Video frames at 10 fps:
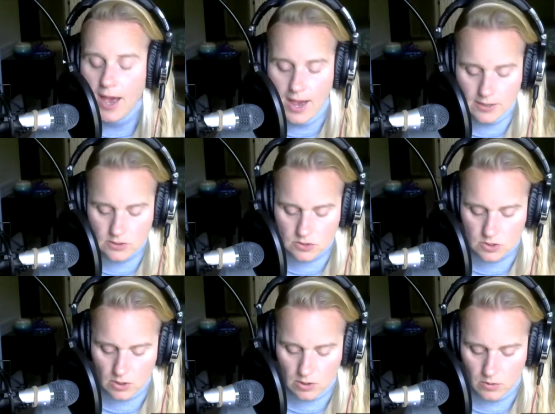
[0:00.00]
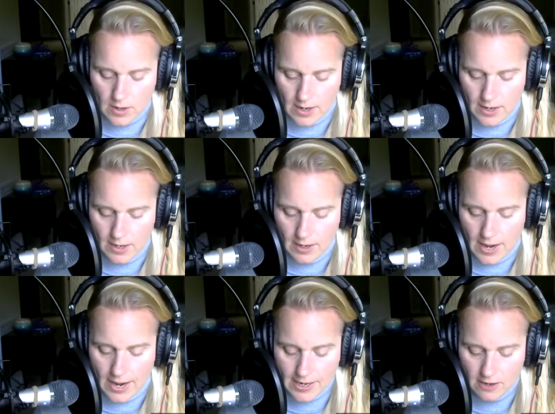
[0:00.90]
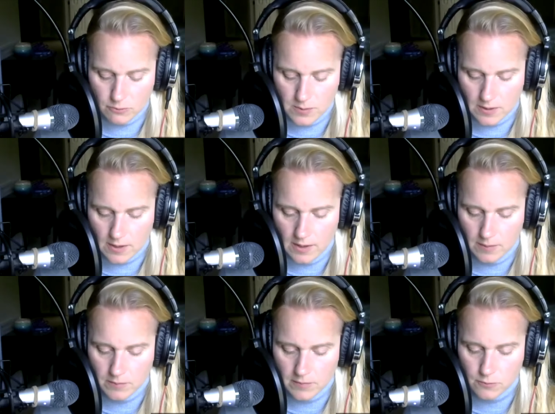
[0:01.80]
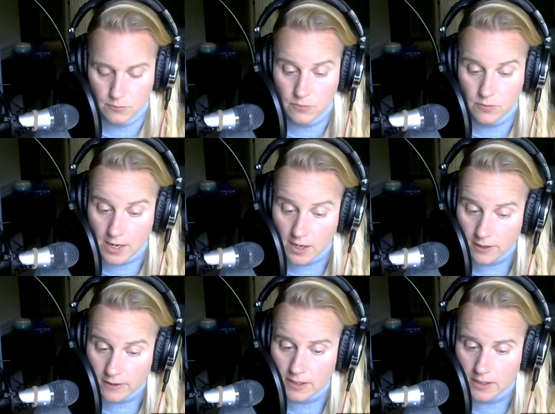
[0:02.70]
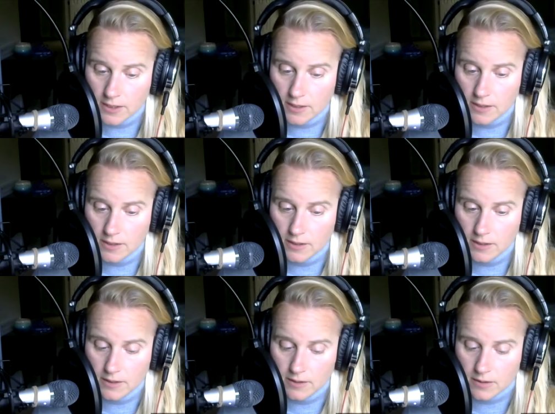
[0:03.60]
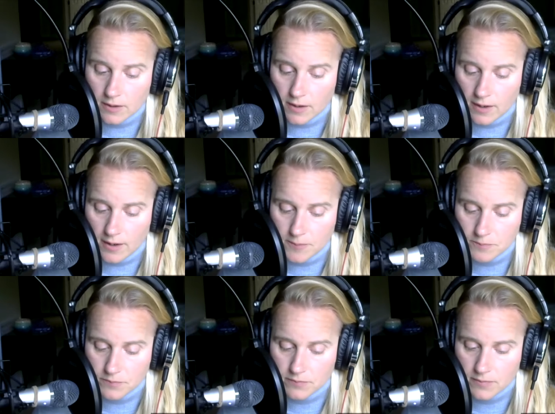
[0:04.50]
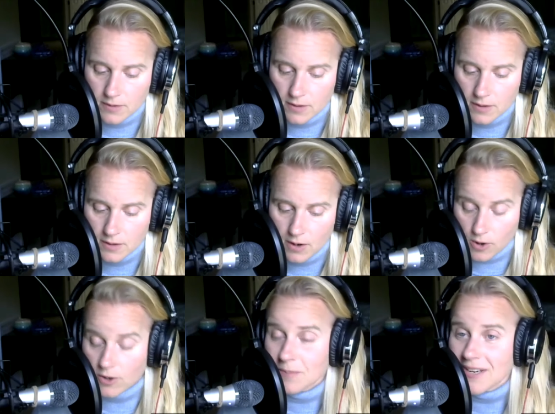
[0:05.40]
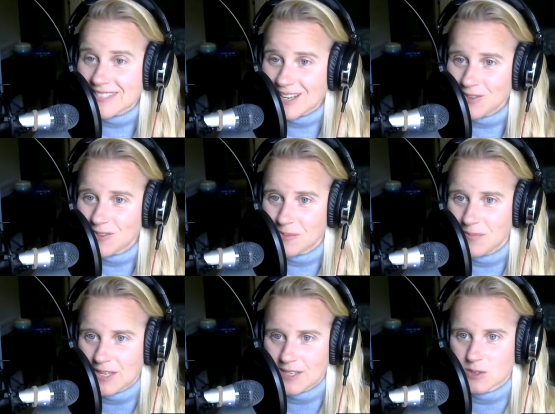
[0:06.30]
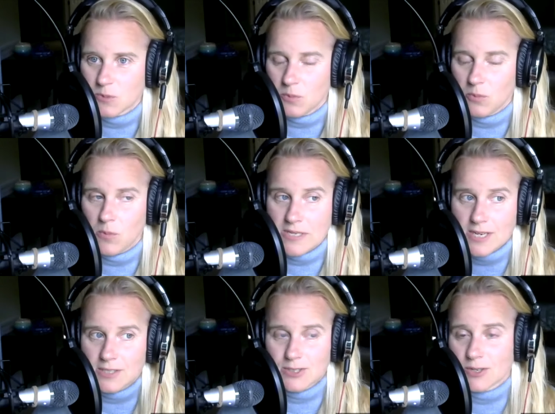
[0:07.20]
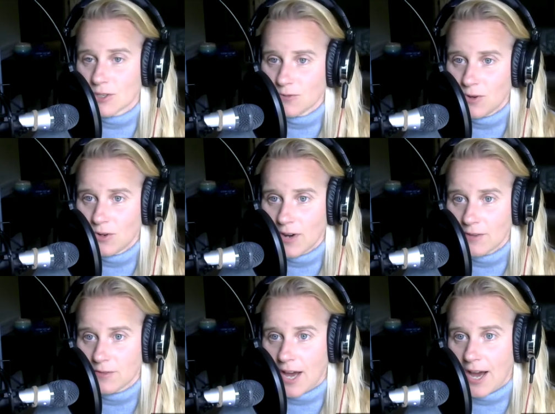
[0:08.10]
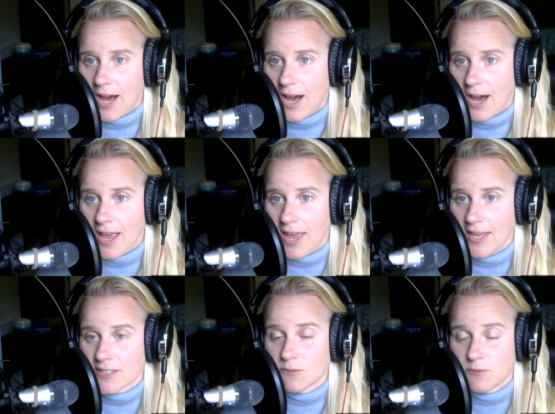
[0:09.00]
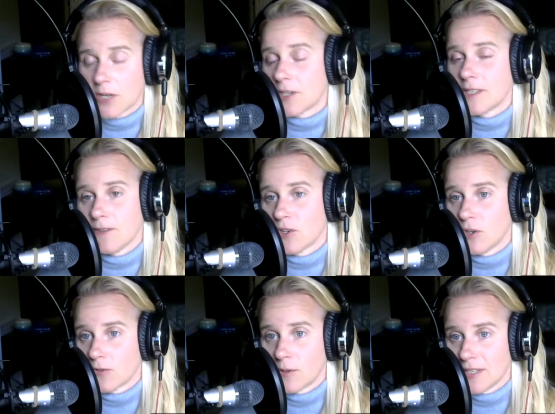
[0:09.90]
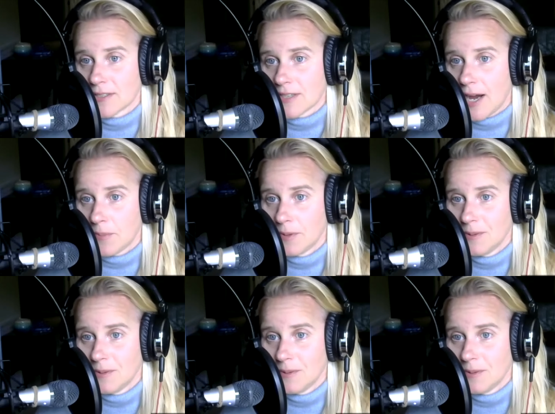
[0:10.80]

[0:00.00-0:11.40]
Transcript: And so uh, I have become very um, hard on myself because once I start to photograph, it's very difficult for me to stop.